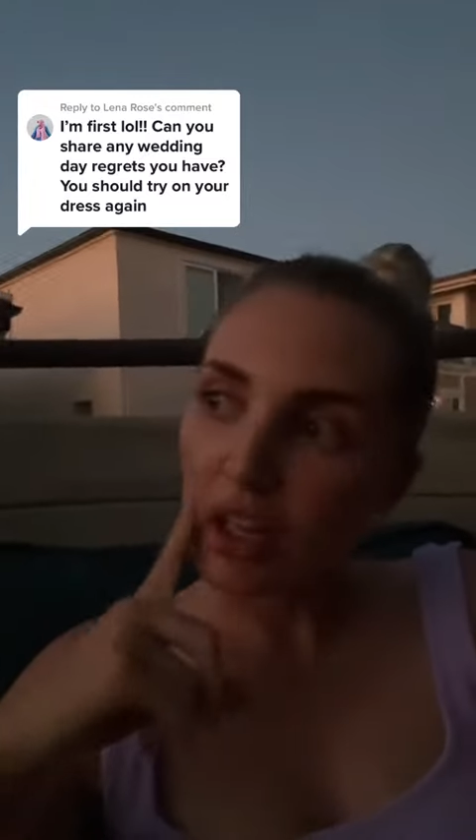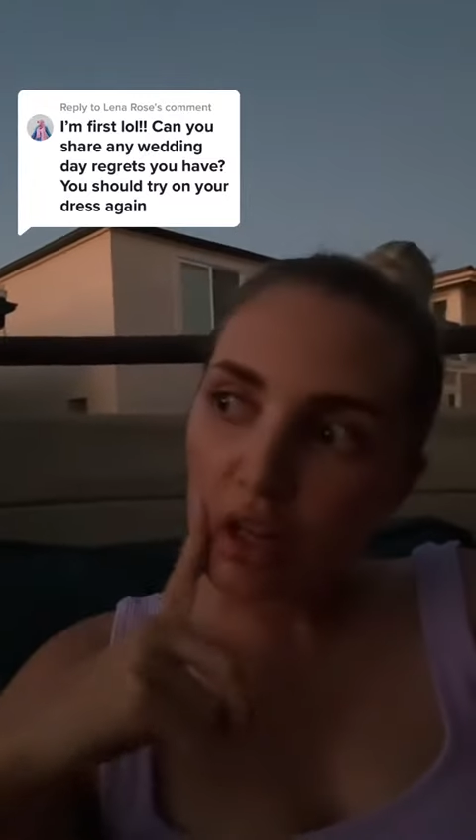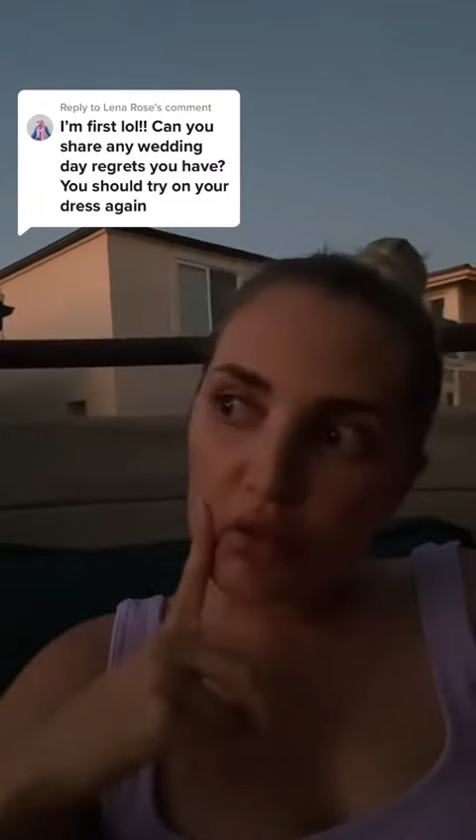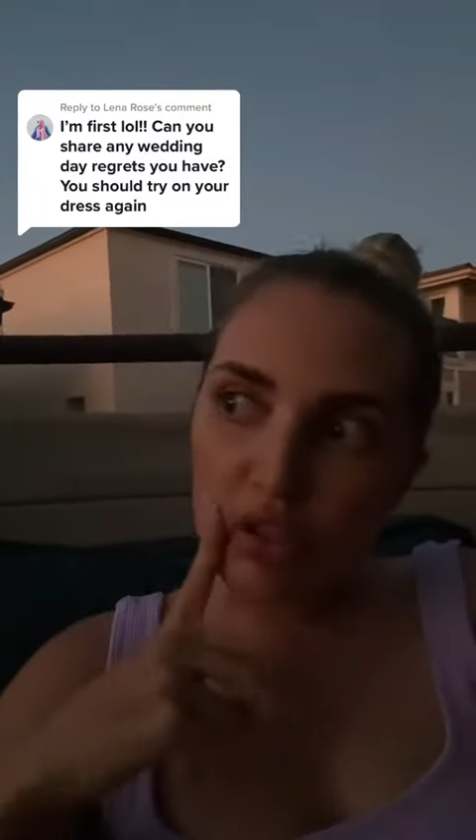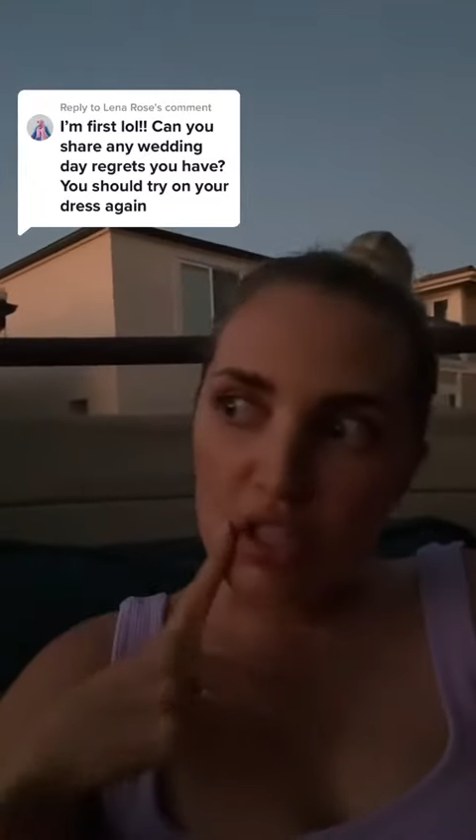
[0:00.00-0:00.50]

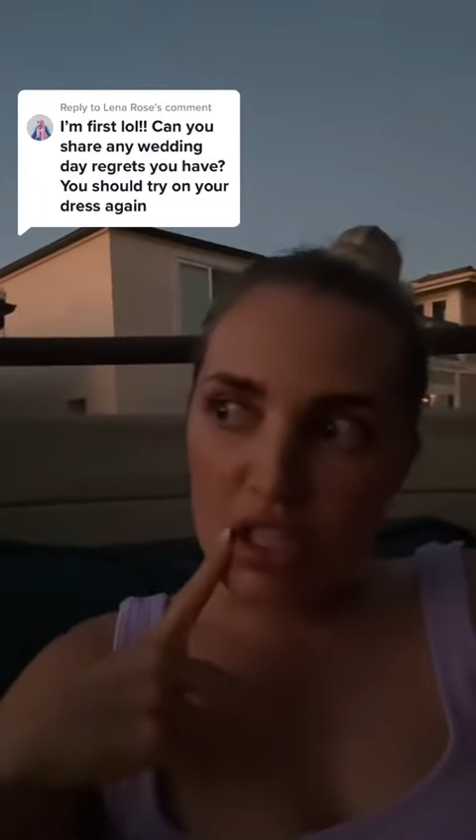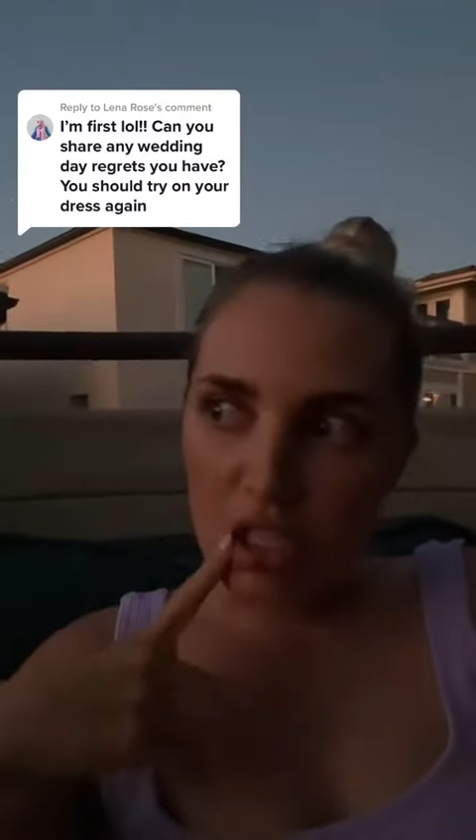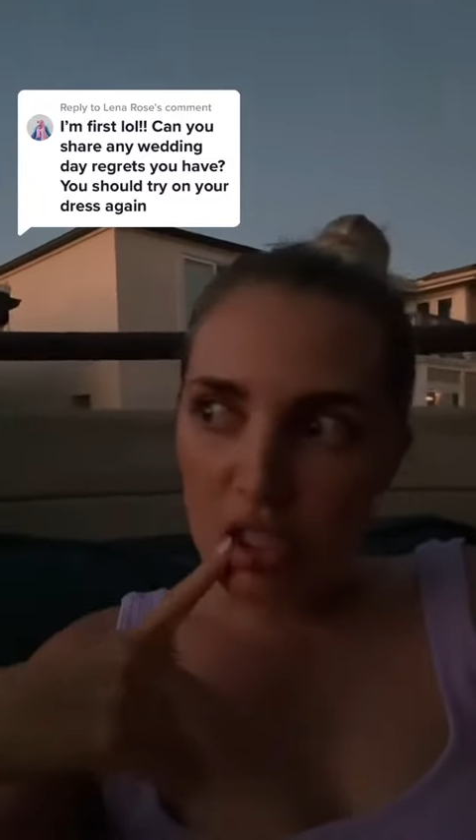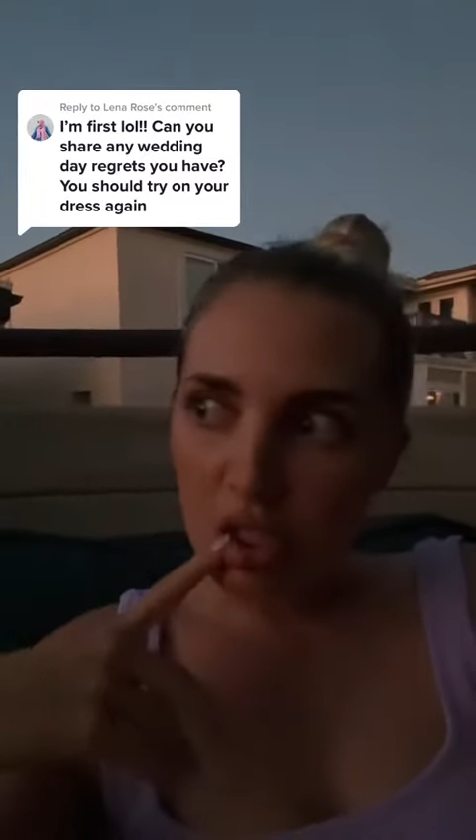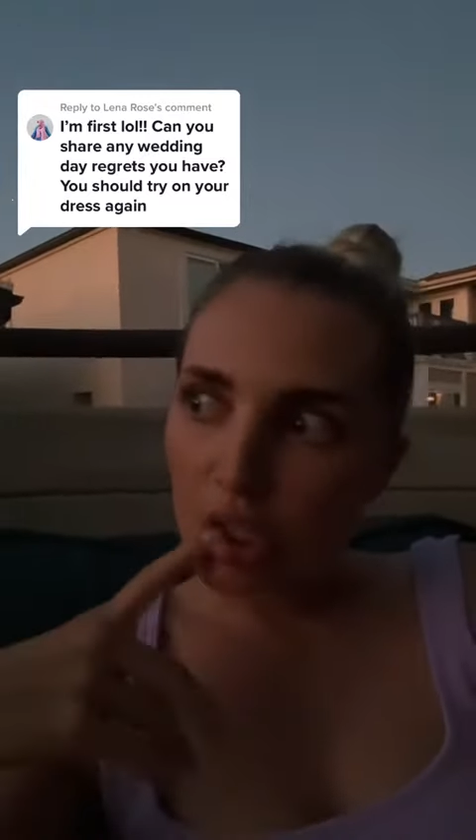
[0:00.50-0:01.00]
oh,
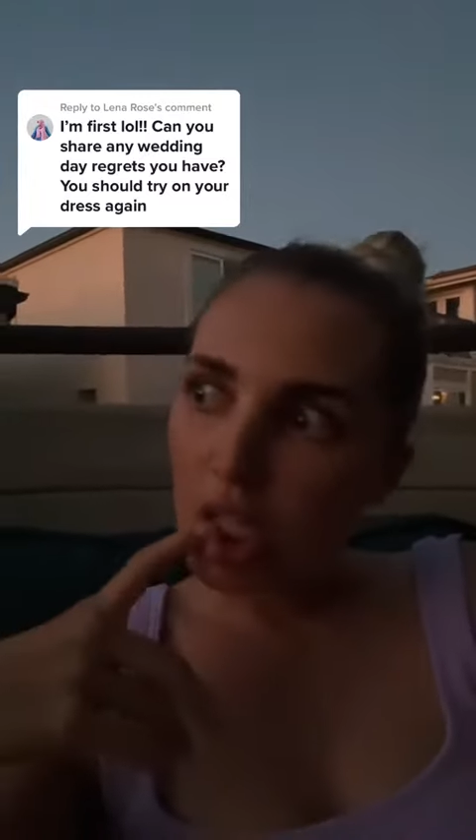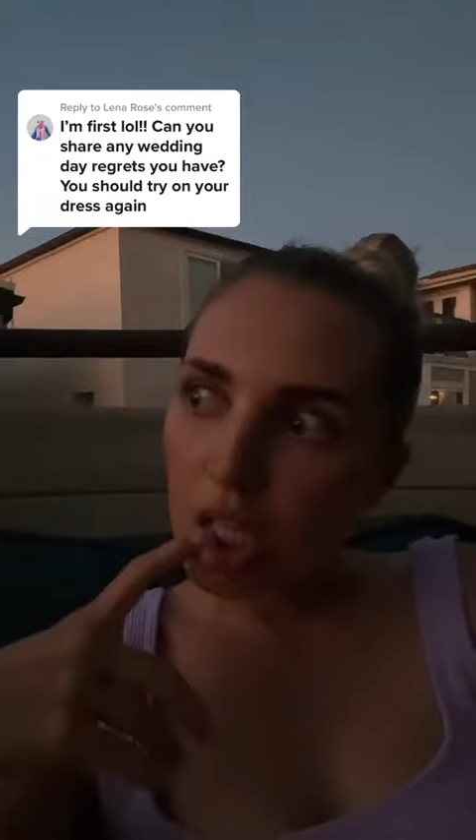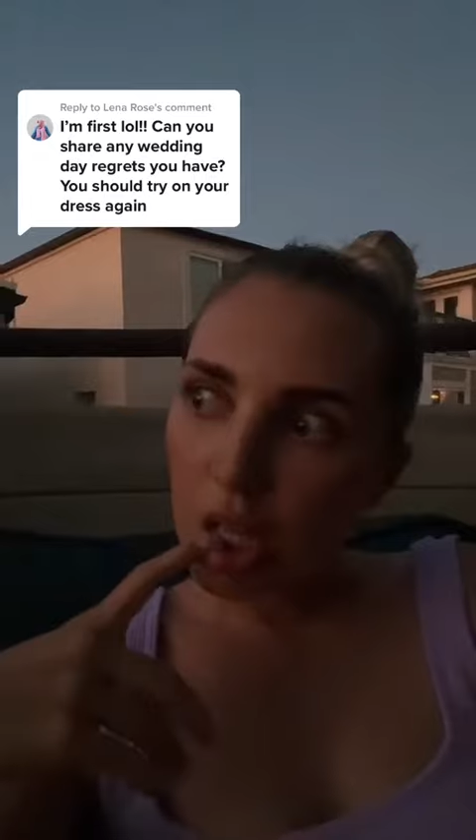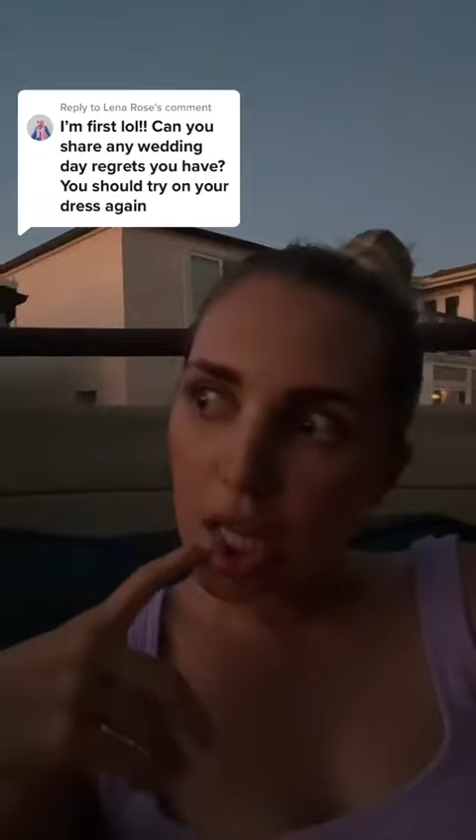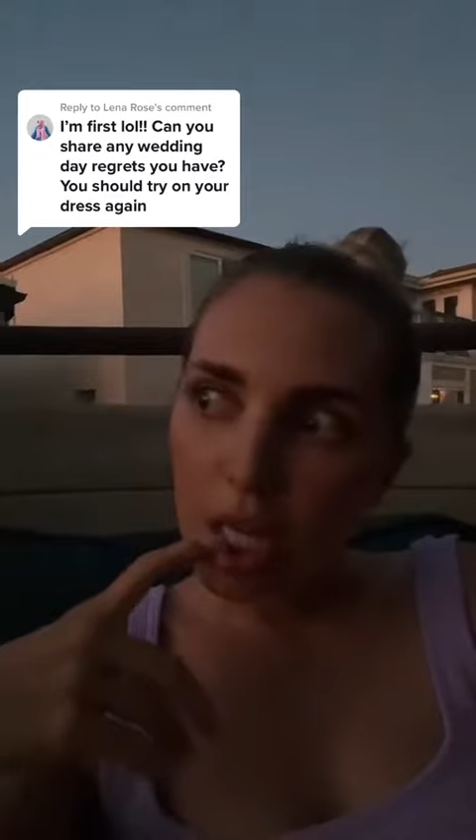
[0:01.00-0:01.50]
statistically,
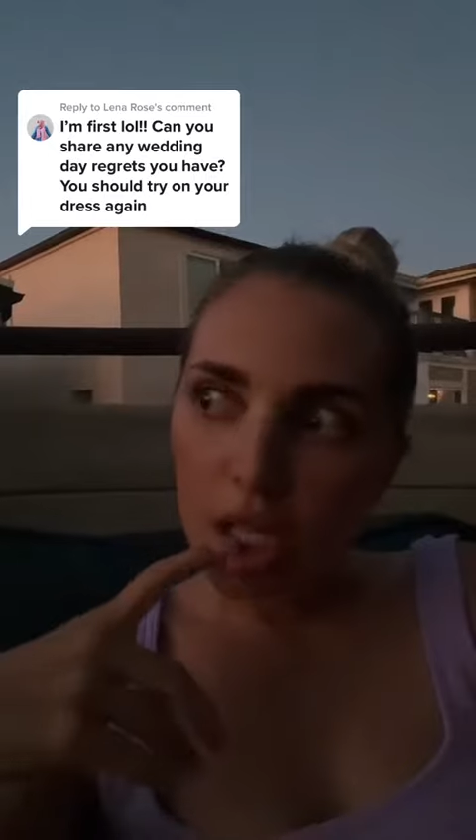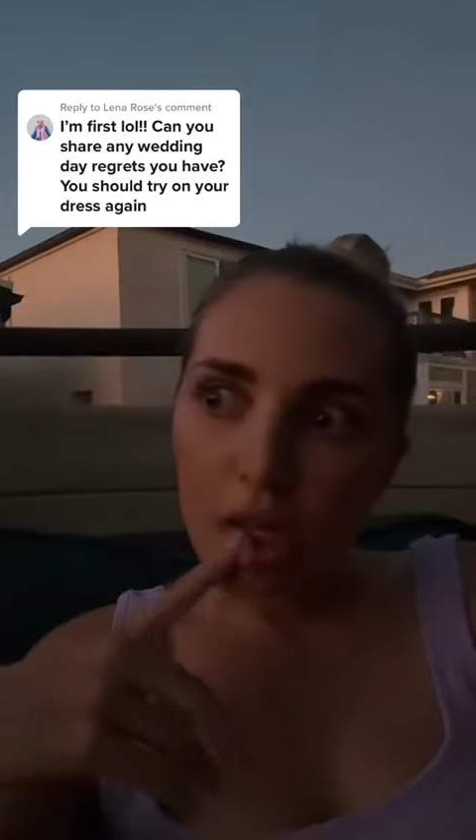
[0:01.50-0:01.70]
like,